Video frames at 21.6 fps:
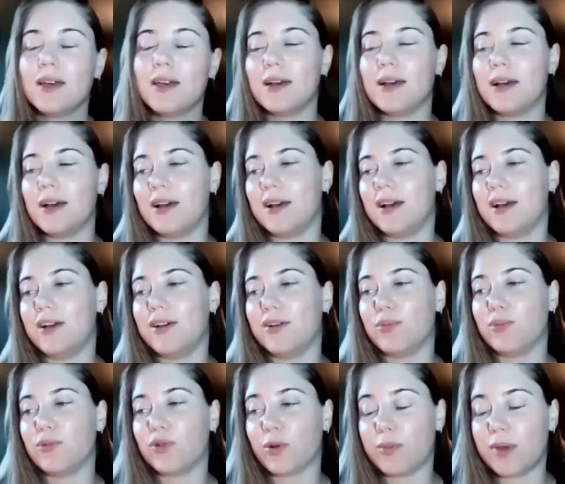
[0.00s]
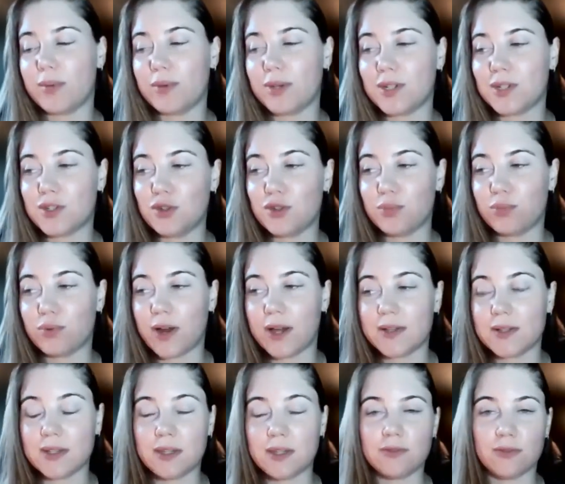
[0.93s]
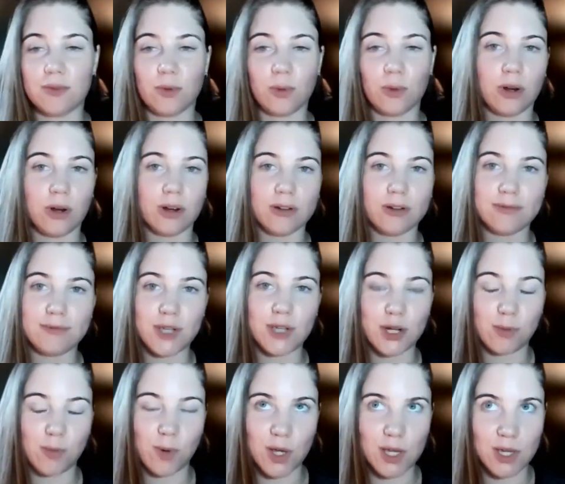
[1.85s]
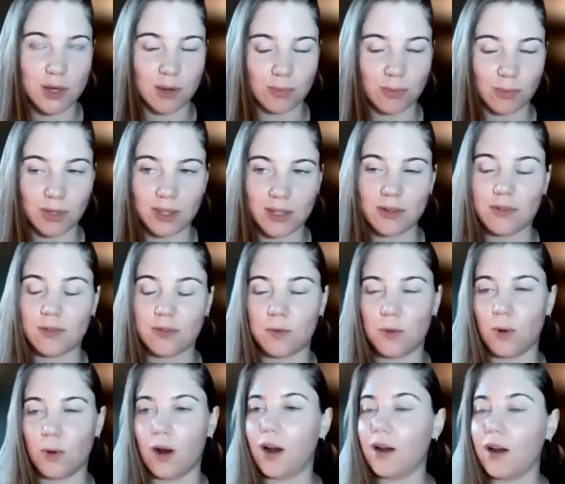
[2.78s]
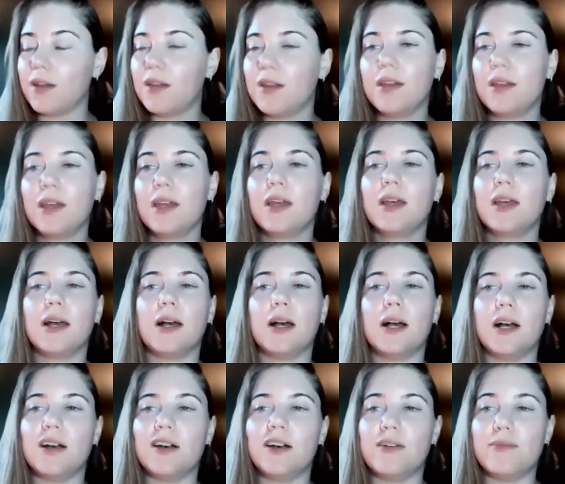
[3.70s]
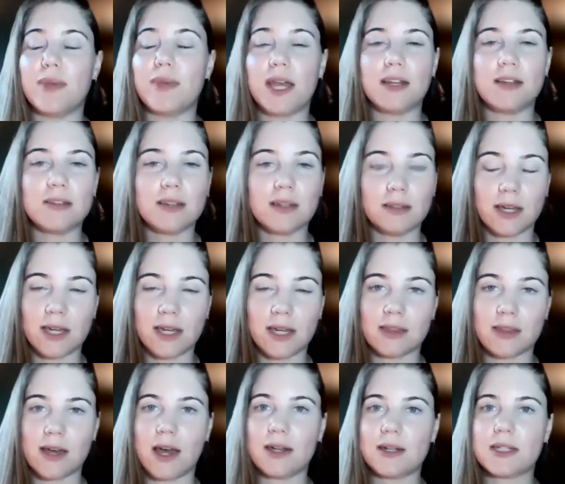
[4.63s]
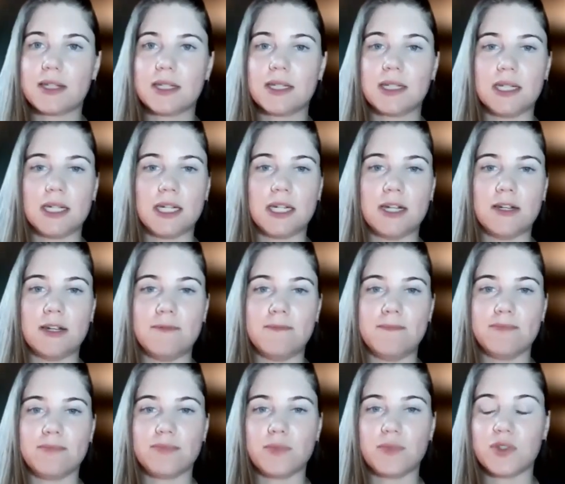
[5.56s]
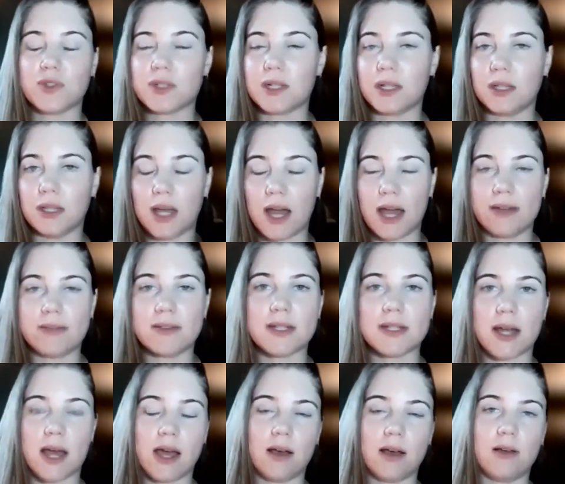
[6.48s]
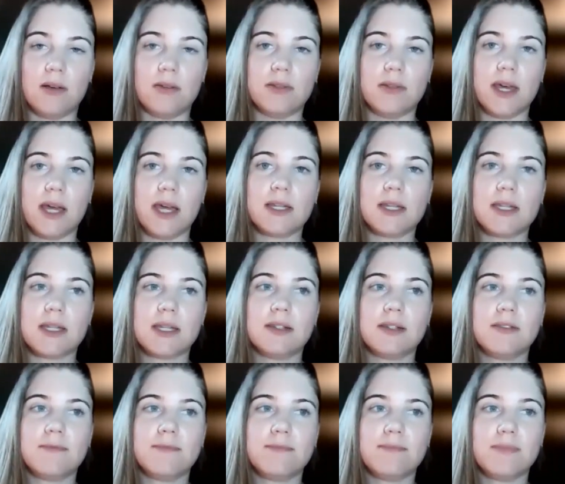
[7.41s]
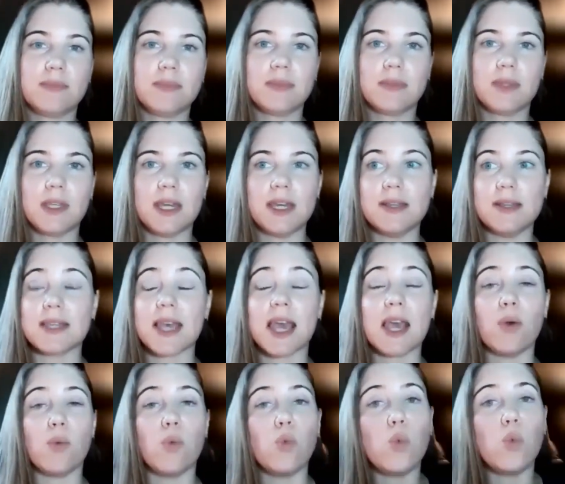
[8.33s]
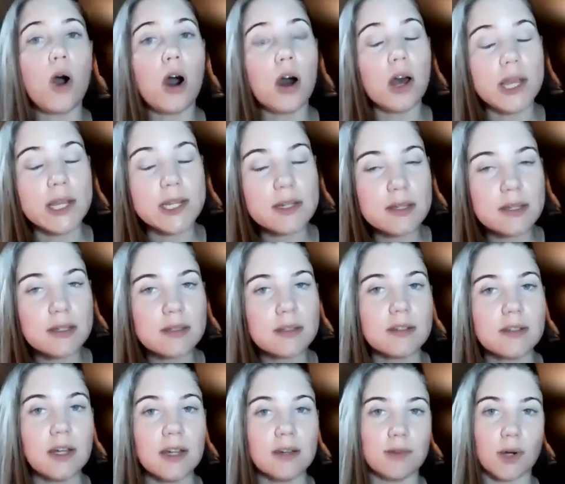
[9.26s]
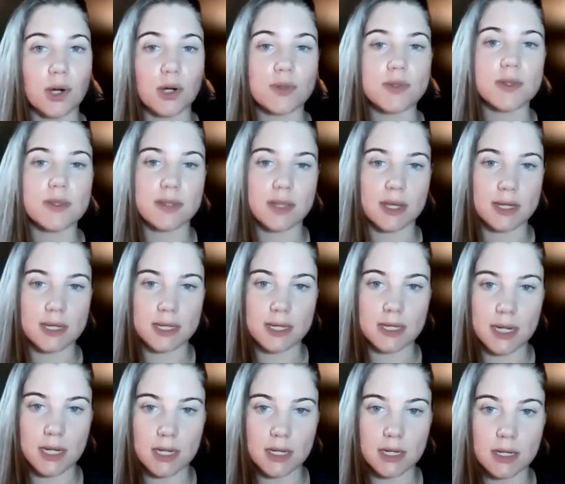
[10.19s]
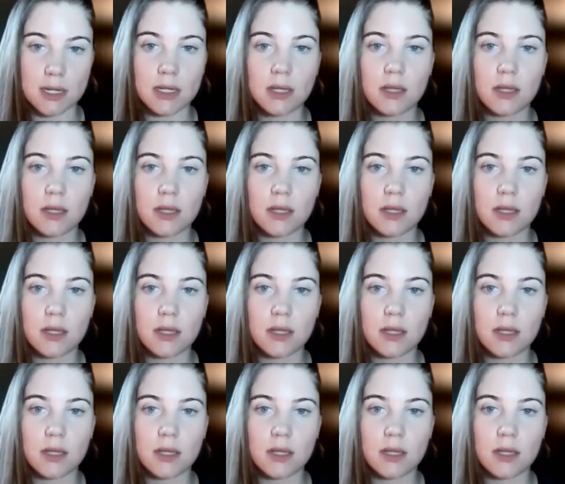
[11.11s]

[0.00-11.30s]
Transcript: or maybe too pricey for what you can really afford. Anything like that. Just a lifestyle that is a want versus a need.